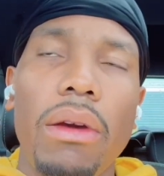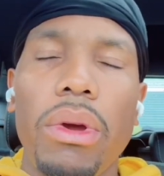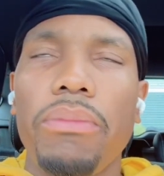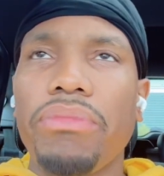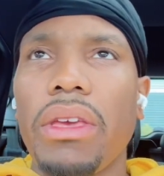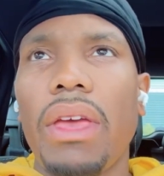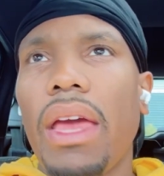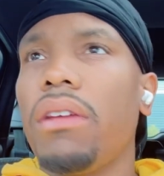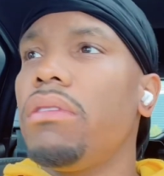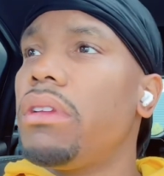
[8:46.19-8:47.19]
Well, I
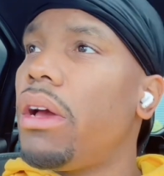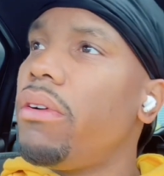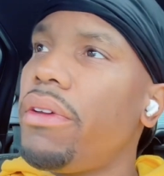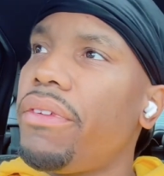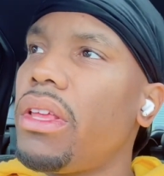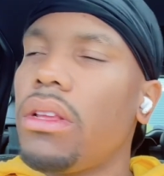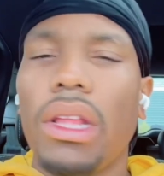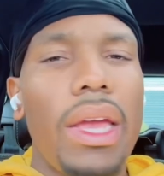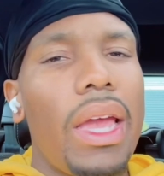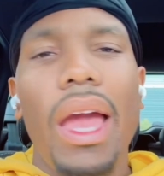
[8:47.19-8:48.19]
don't know if it
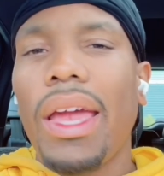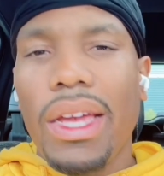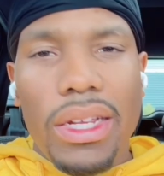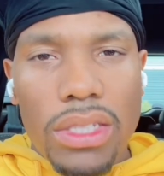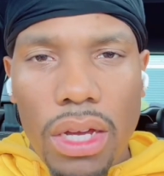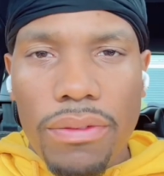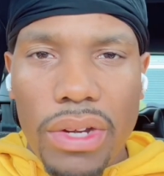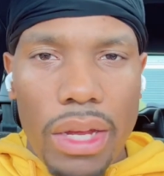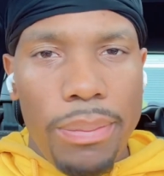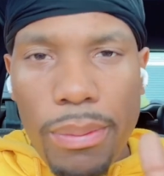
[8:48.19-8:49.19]
like I ain't got time for
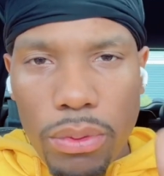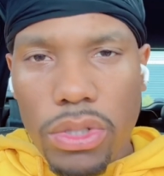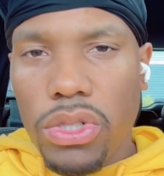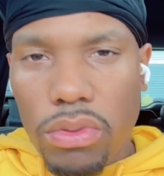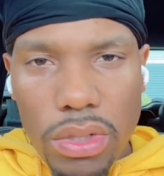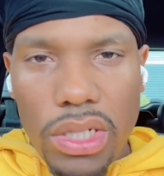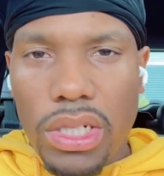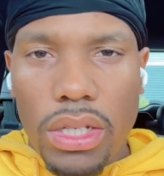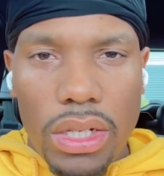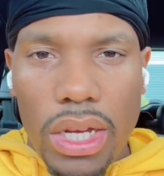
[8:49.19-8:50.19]
that. People are shooting each
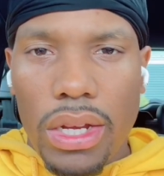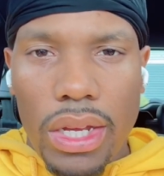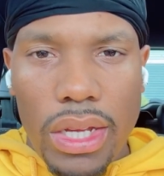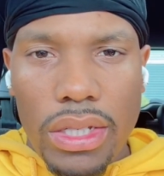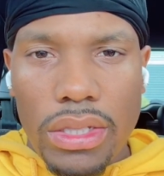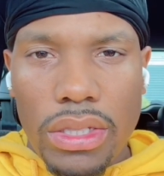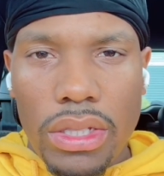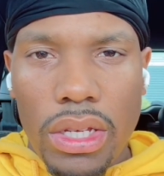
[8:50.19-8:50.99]
other nowadays.